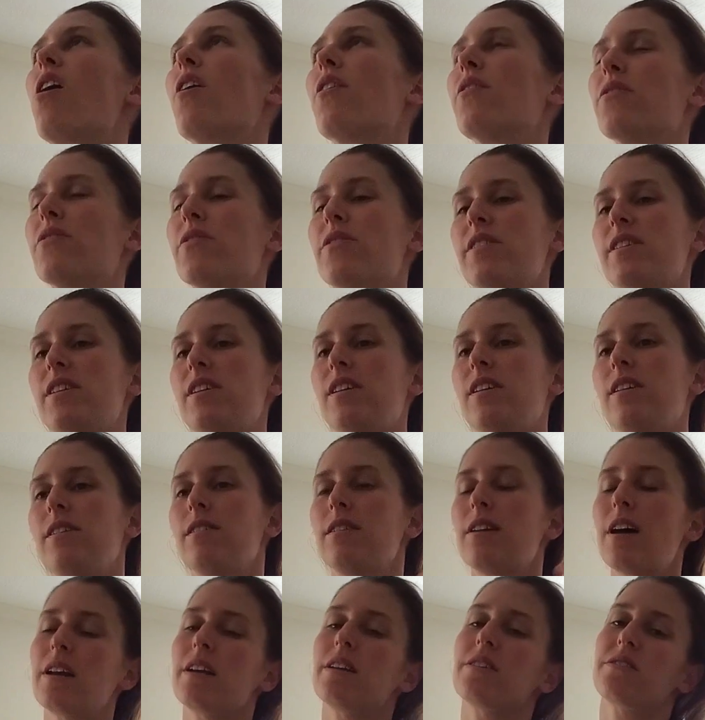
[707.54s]
on the,
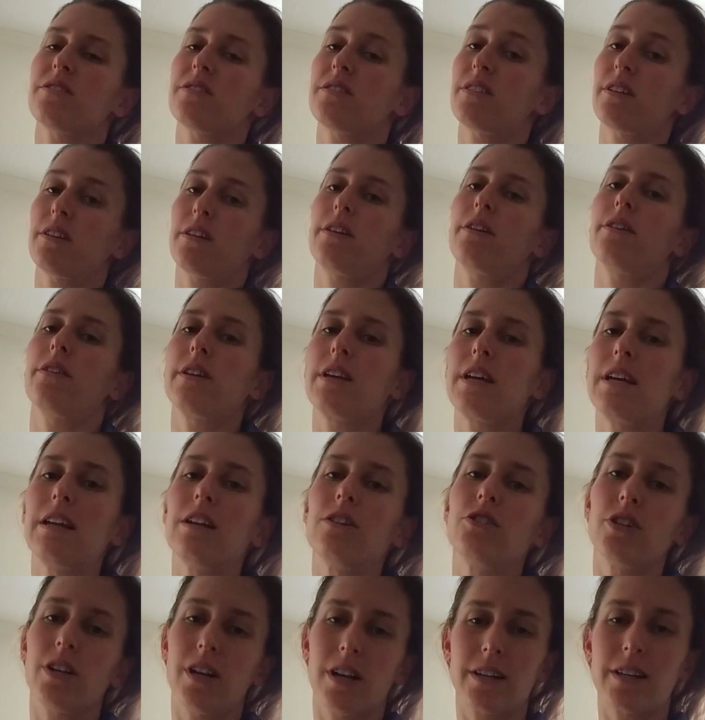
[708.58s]
not necessarily on the
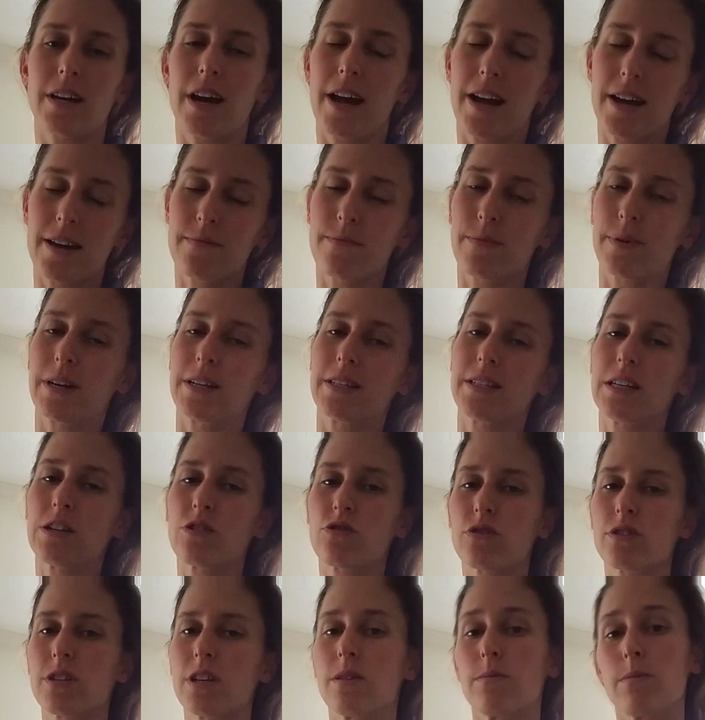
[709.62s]
ketogenic diet, but it's
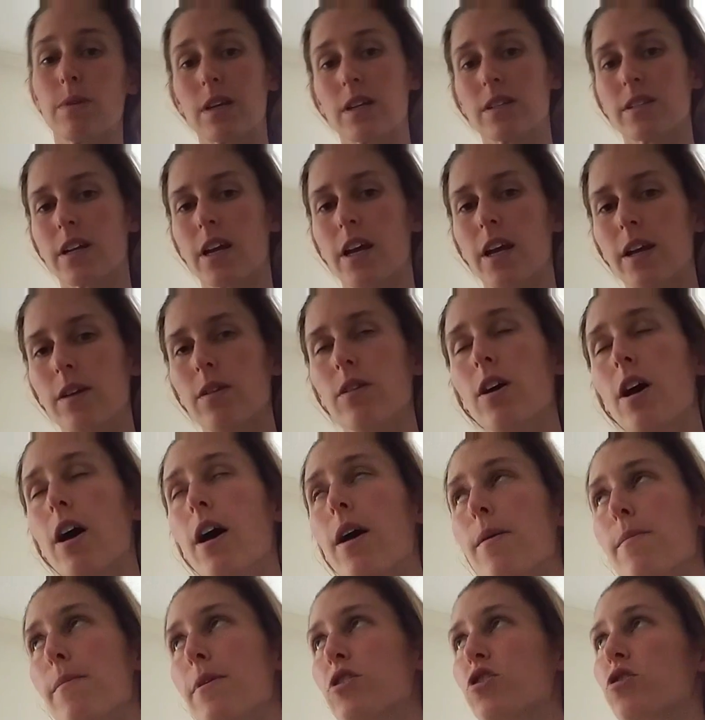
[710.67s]
interesting because
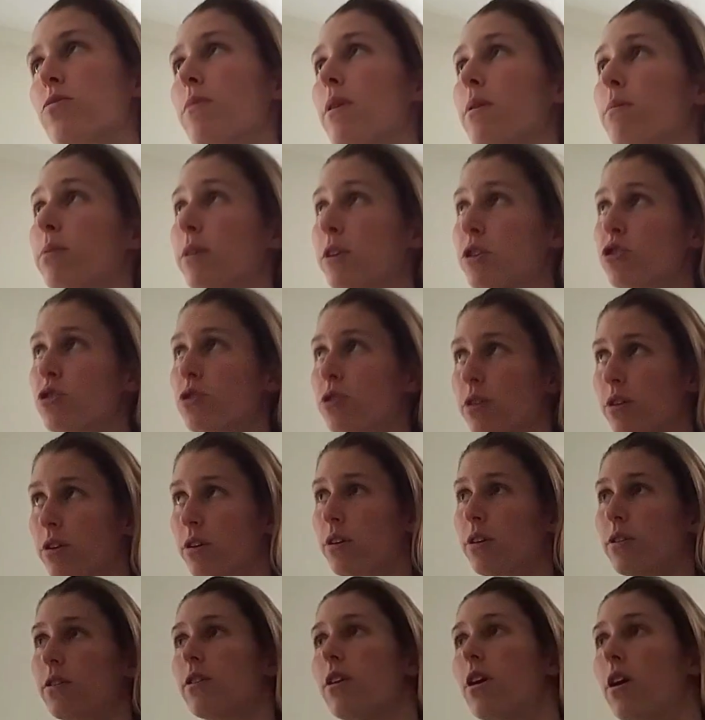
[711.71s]
I measured my blood
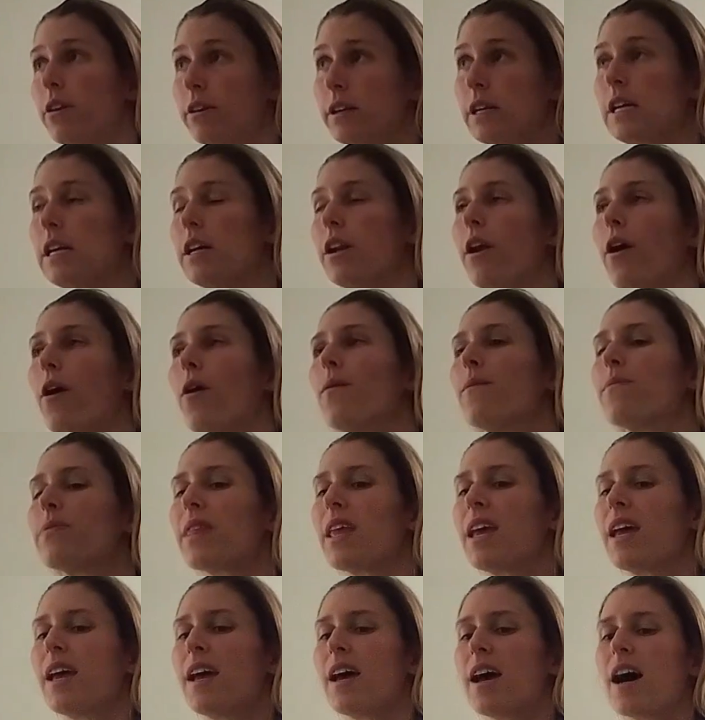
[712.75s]
sugar on keto.
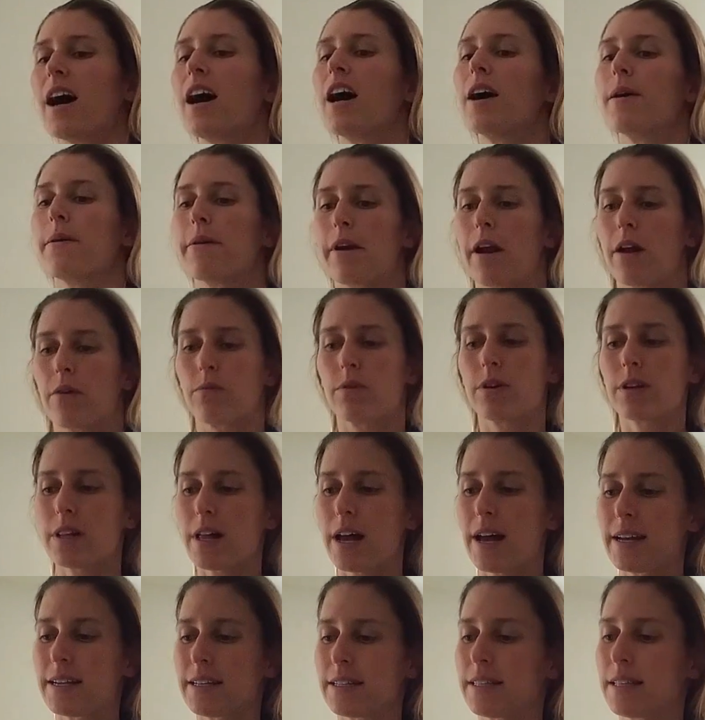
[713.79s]
And I
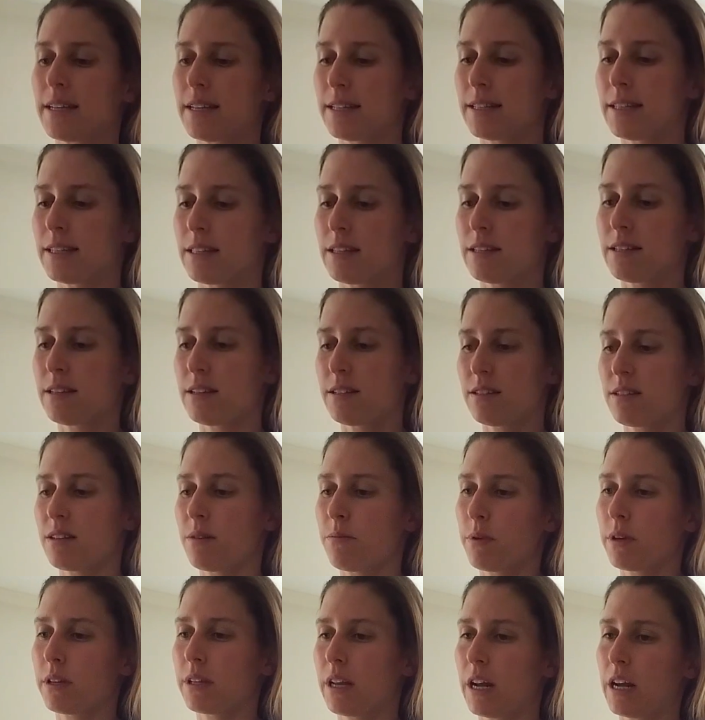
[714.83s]
realized this, and this is
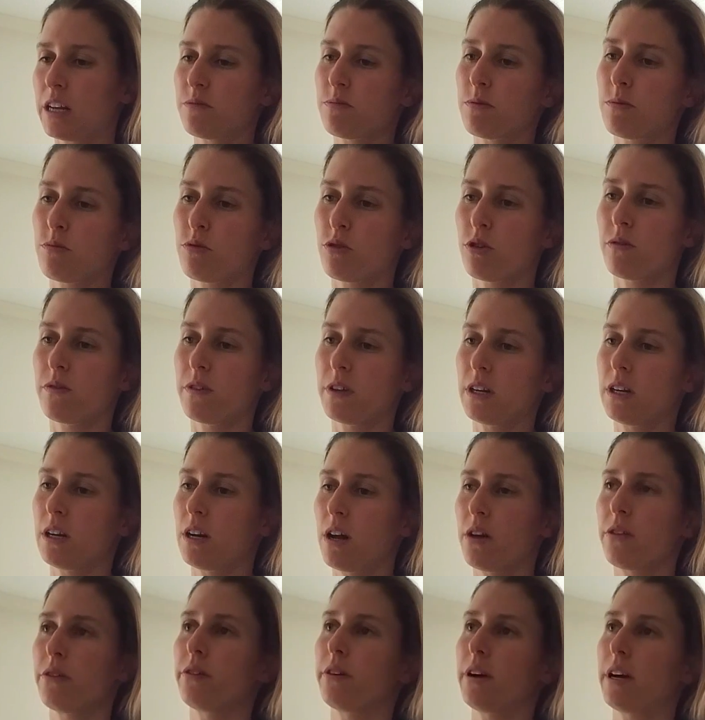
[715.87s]
something that has been proven in
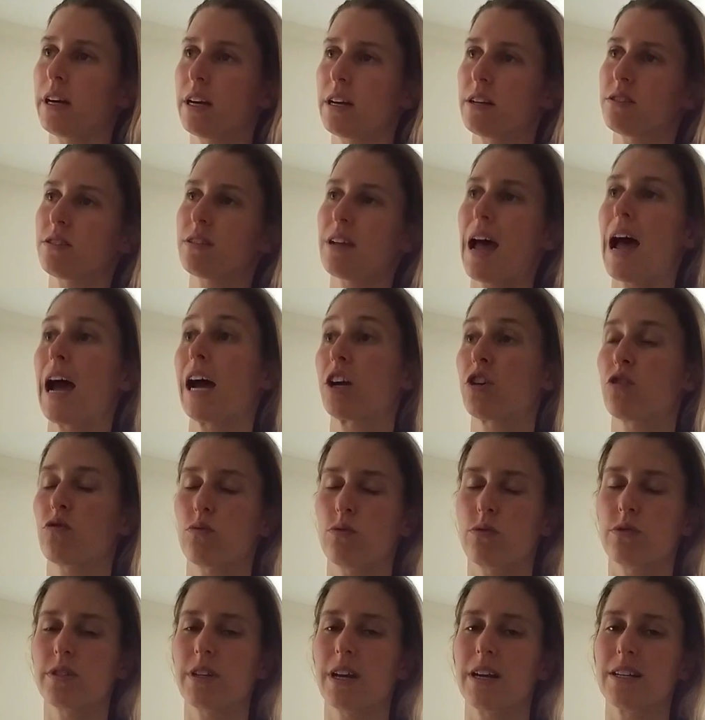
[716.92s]
other, I guess,
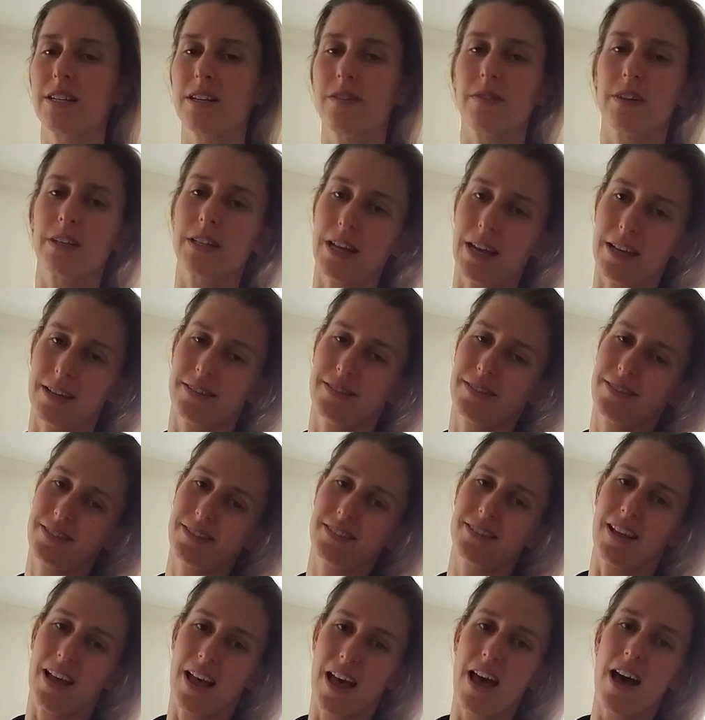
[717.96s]
actual scientific
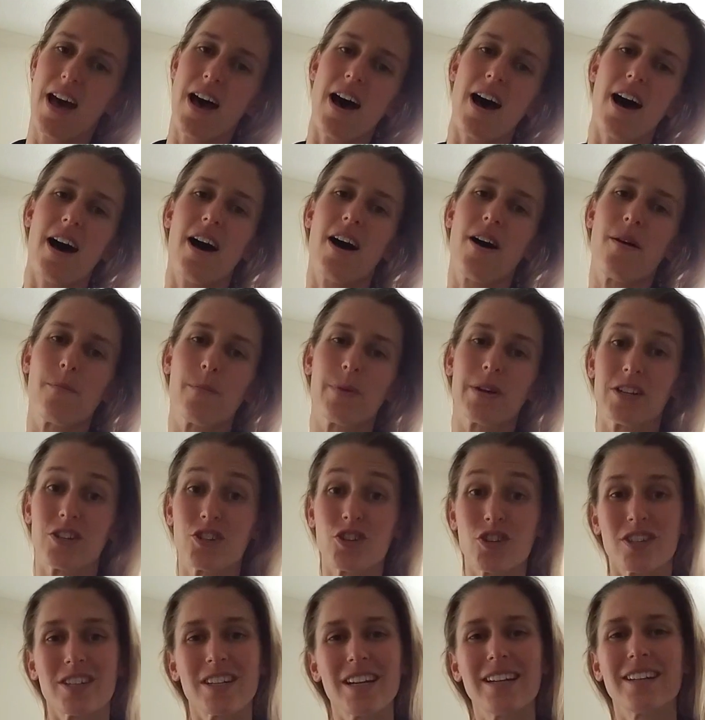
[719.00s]
tests. But it's
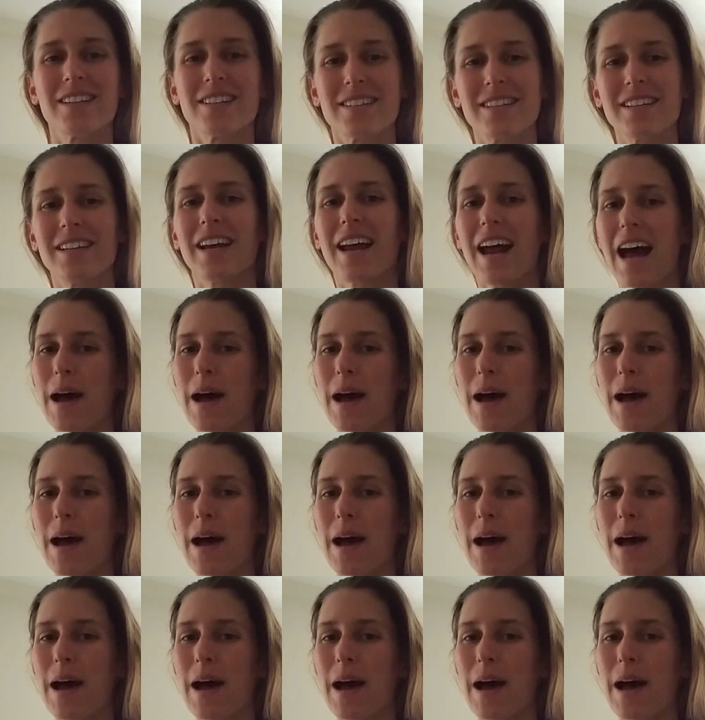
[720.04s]
just neat to see it